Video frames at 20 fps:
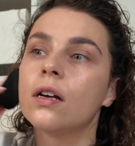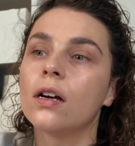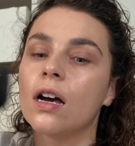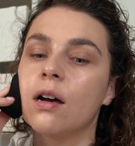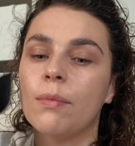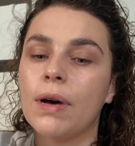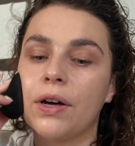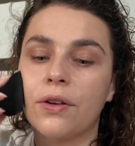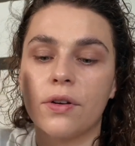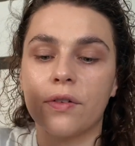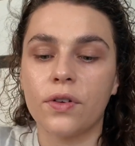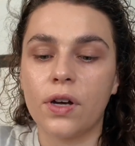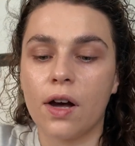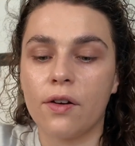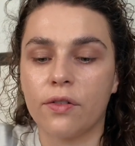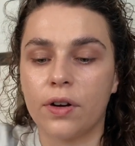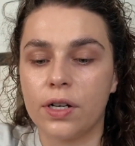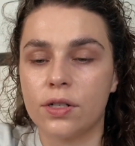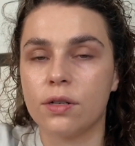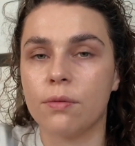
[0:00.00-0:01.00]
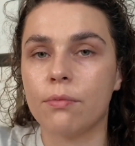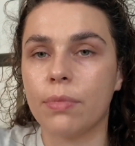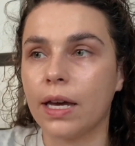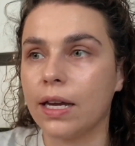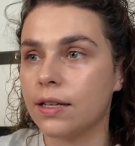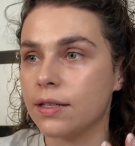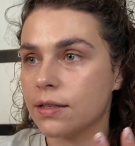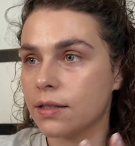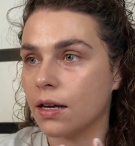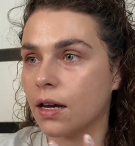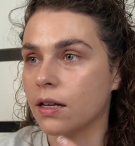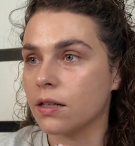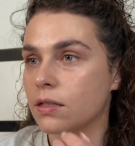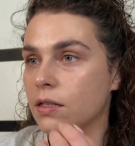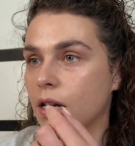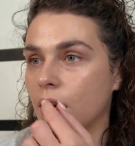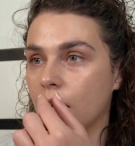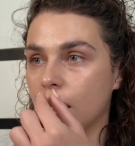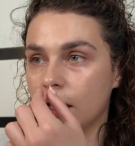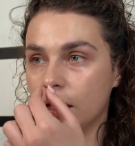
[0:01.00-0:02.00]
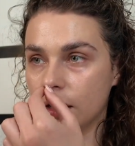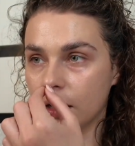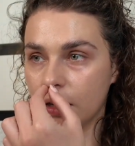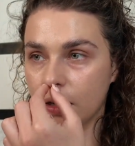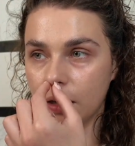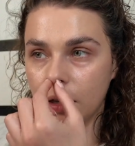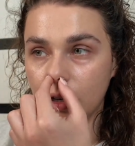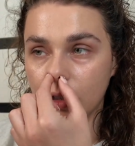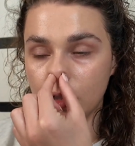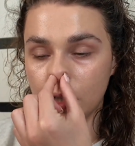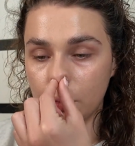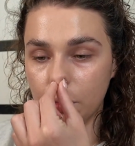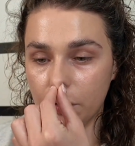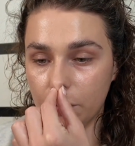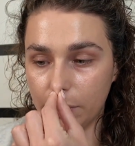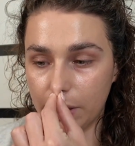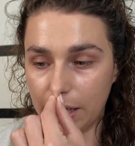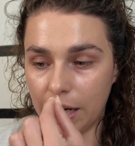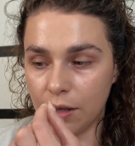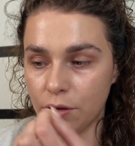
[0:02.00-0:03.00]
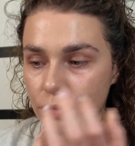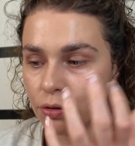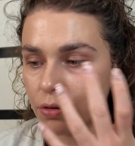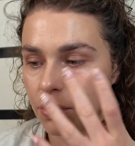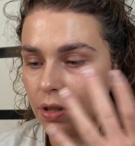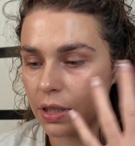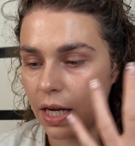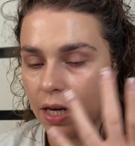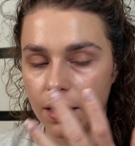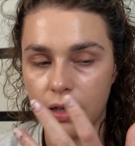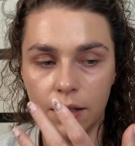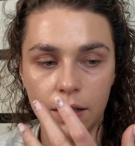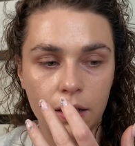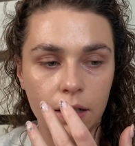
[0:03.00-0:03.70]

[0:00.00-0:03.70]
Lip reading: amount of coverage and base under on top of my natural skin.